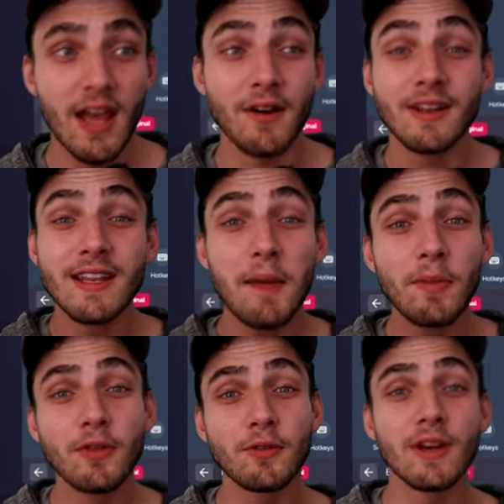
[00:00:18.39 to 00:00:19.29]
Now,
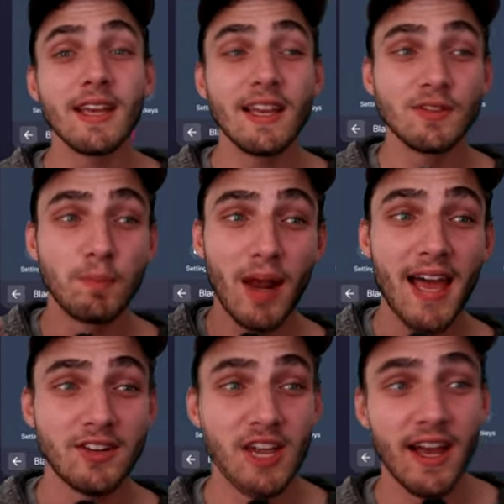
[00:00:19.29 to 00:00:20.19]
number three is
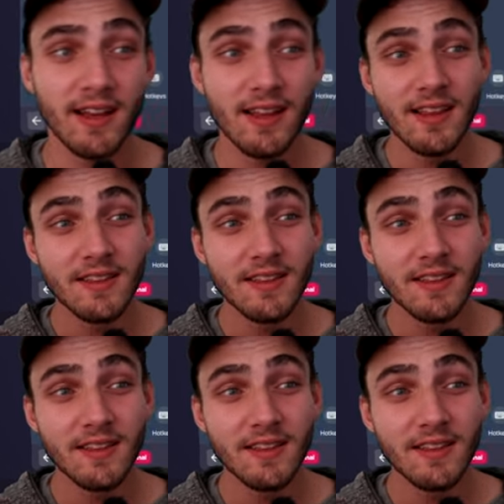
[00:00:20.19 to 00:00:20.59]
Blackjack.